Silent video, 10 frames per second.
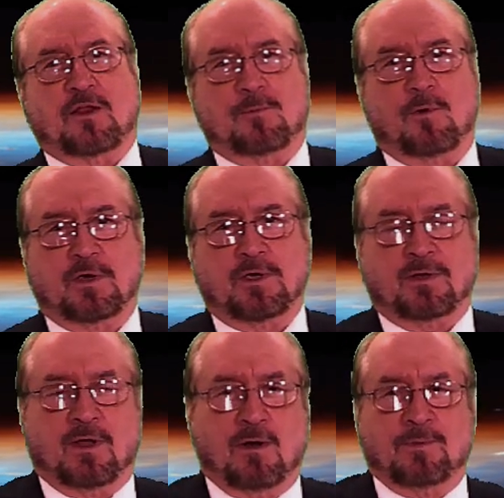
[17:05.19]
out on the
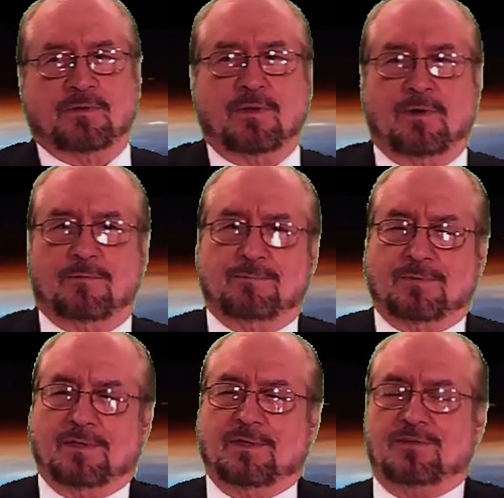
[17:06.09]
market now, but uh,
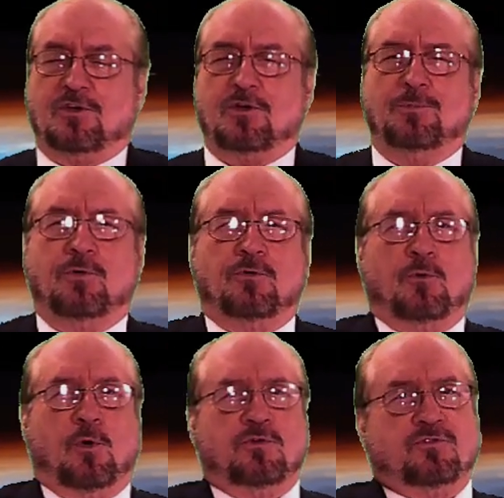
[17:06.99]
it's a
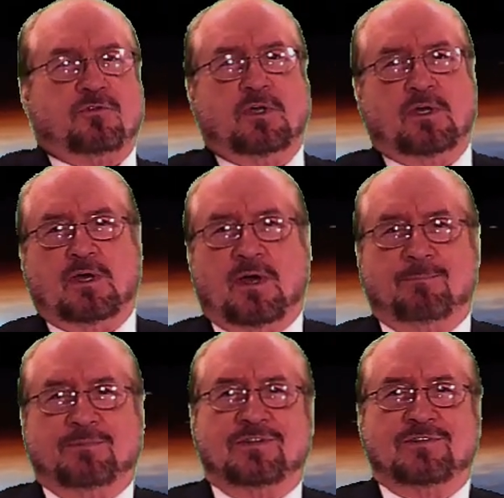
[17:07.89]
computer voice, and
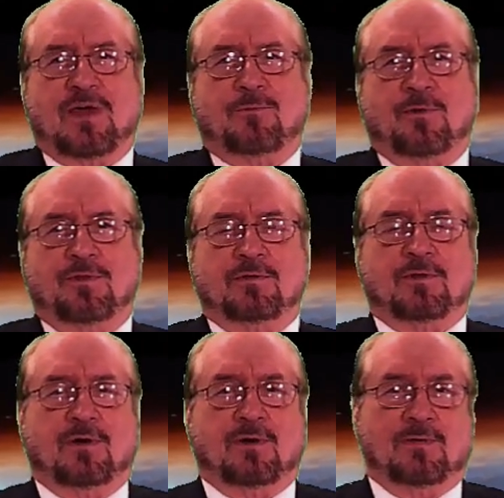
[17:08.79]
I'm content with
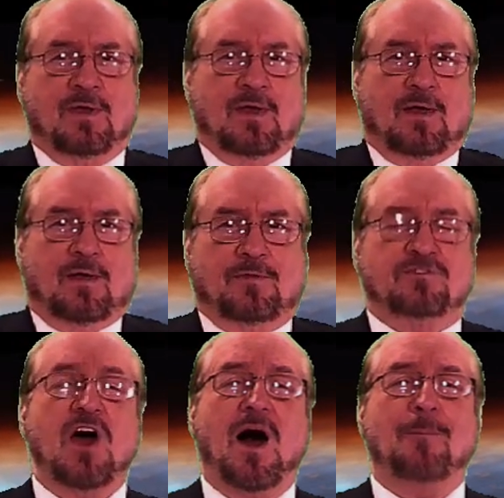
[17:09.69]
it. Uh,
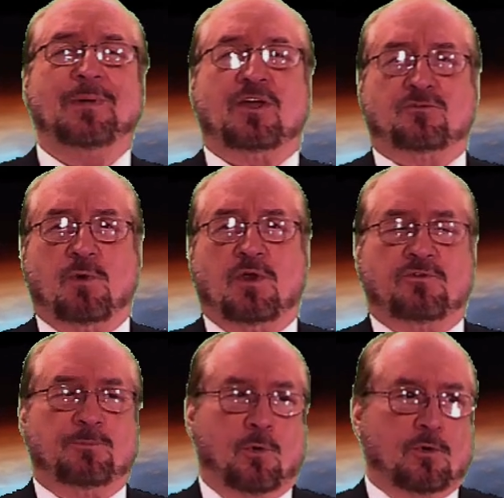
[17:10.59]
the topic is
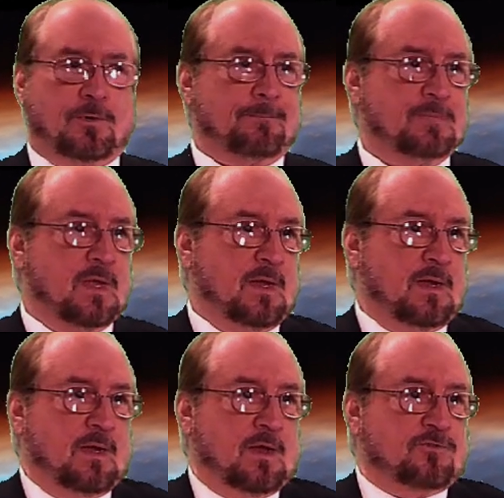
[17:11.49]
what is important."
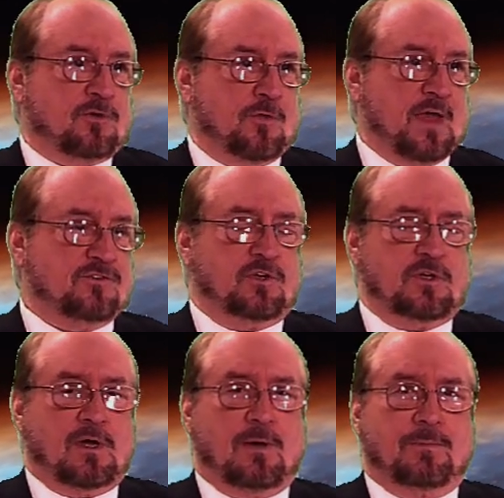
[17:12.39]
So then
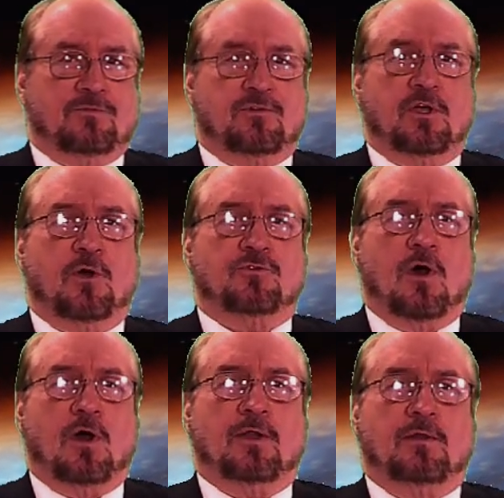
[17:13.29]
she uh, she
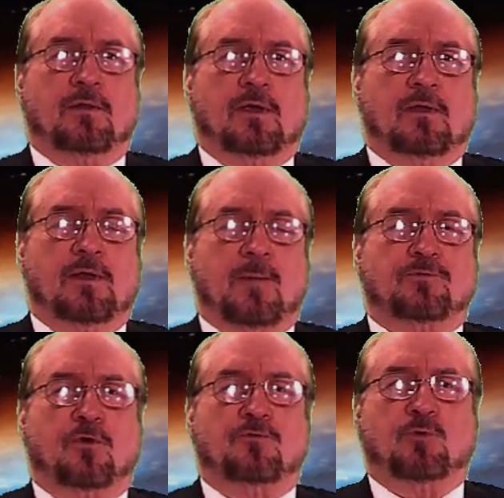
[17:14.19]
goes on in, in
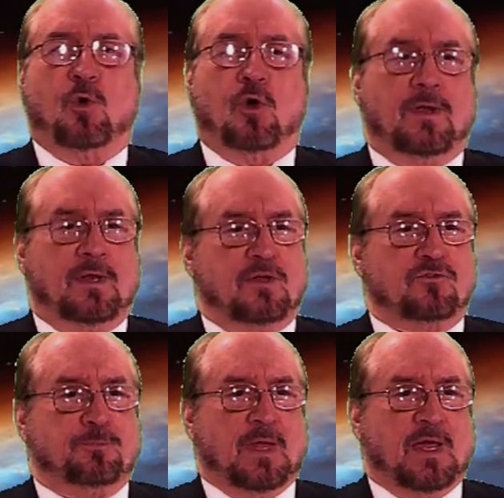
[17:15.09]
episode four
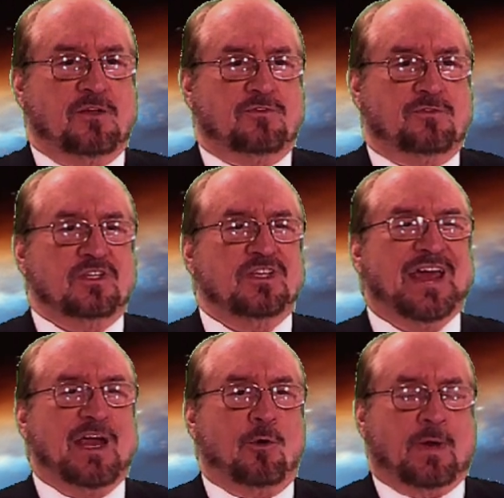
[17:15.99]
and explains the
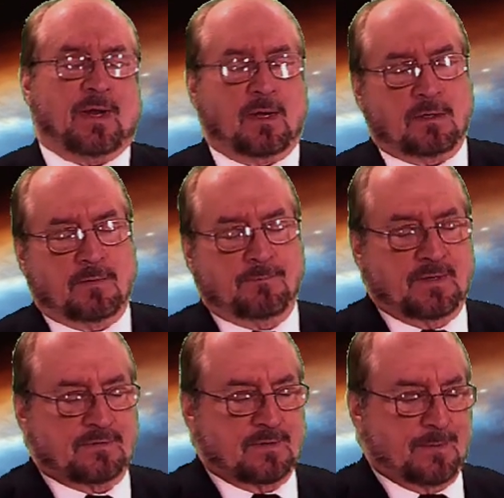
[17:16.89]
layering
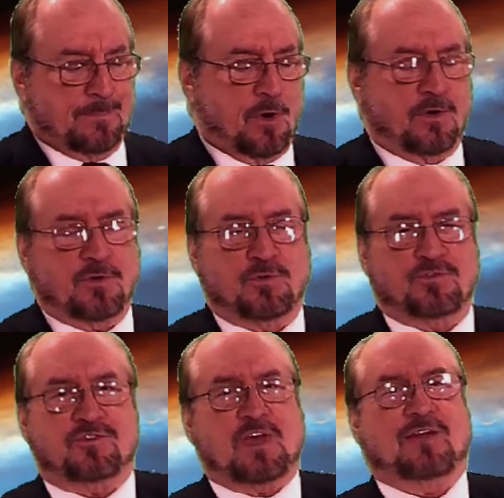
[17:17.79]
that
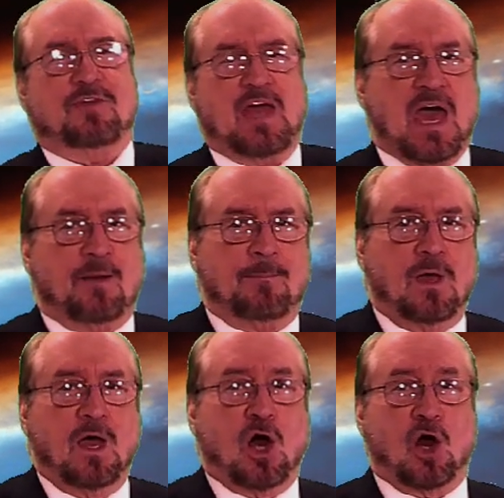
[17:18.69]
particles inside of an
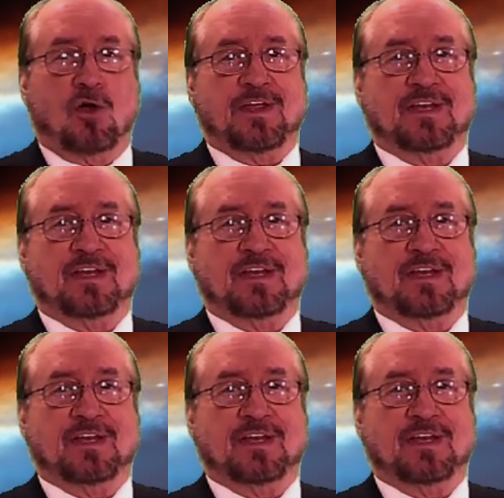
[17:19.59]
atom are